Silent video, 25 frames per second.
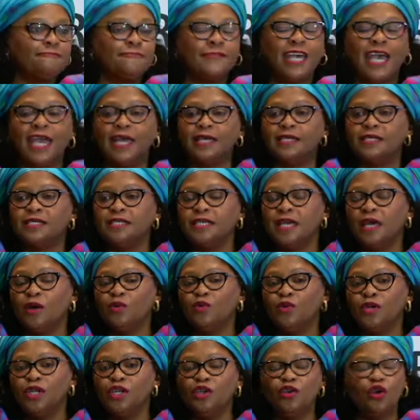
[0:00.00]
And
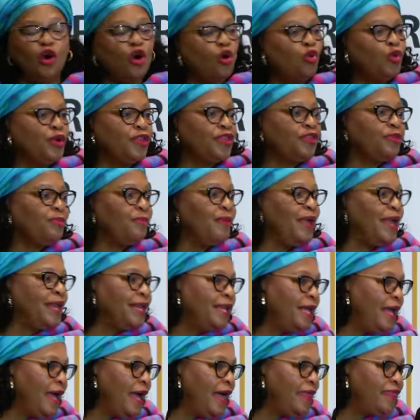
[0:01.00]
we know with
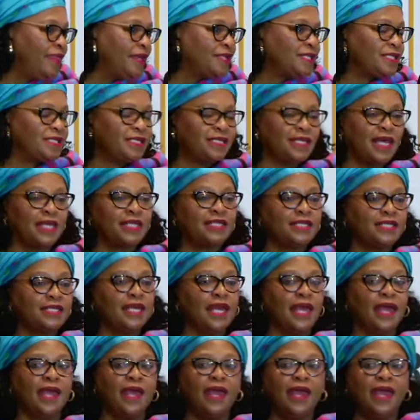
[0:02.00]
many others that
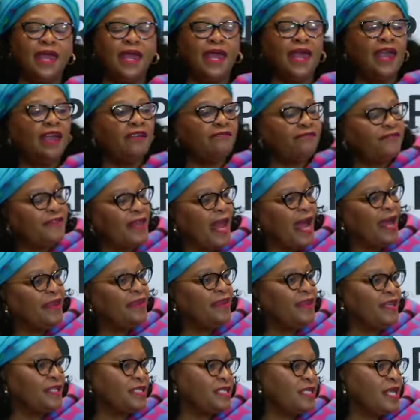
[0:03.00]
have
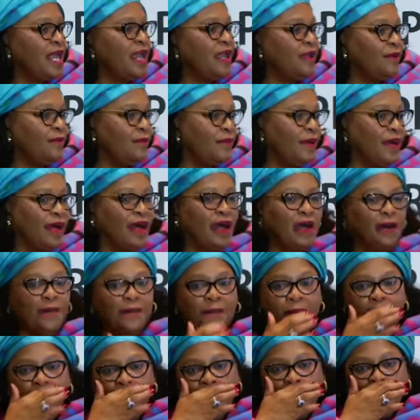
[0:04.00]
done the same.
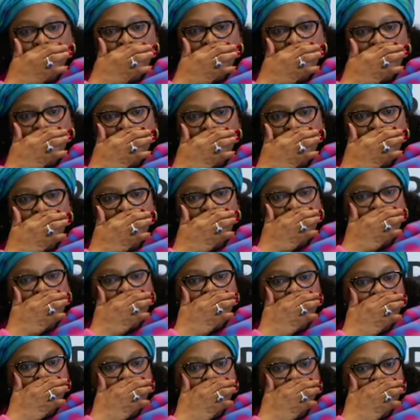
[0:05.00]

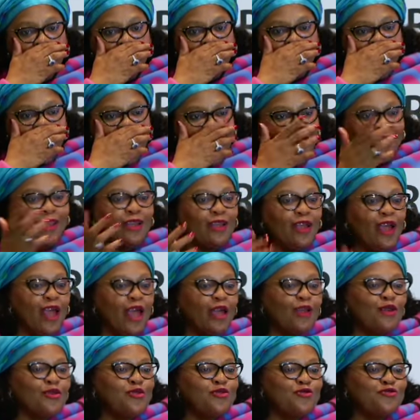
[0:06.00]
I
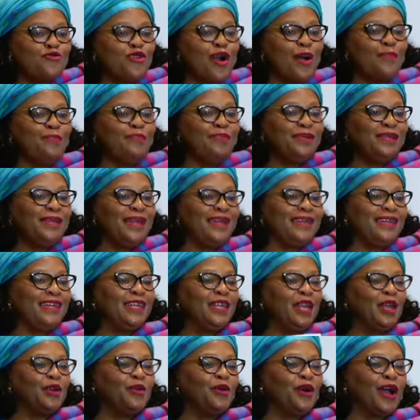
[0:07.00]
grew up in
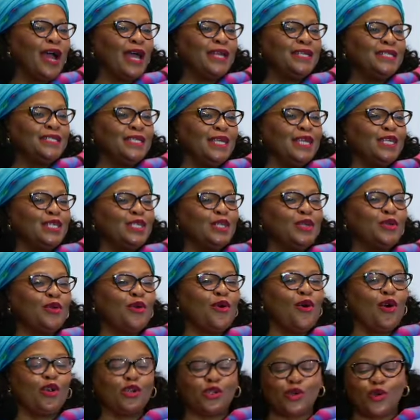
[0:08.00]
an organization
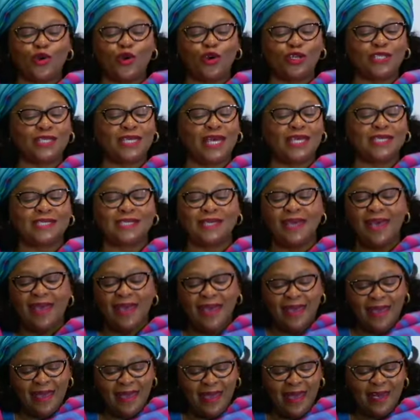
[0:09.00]
called COSAS,
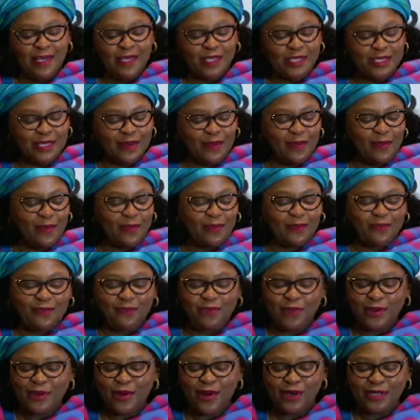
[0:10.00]
and
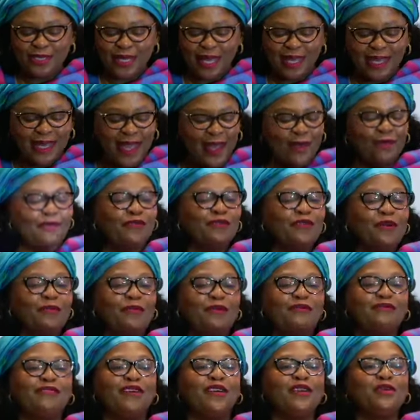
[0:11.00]
because I came from
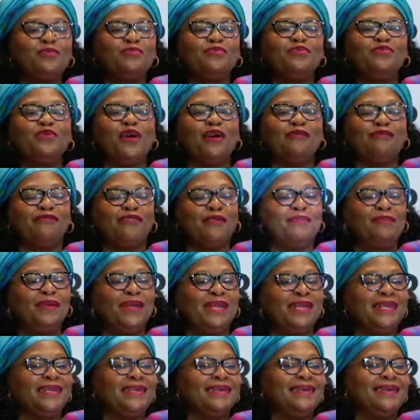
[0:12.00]
a very poor
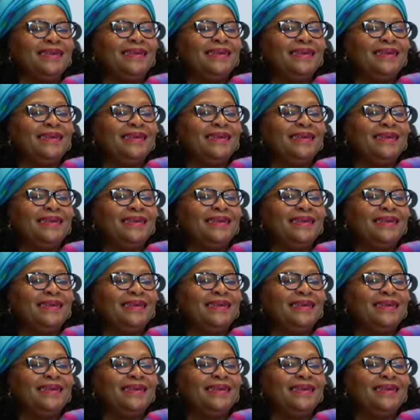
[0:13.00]
family,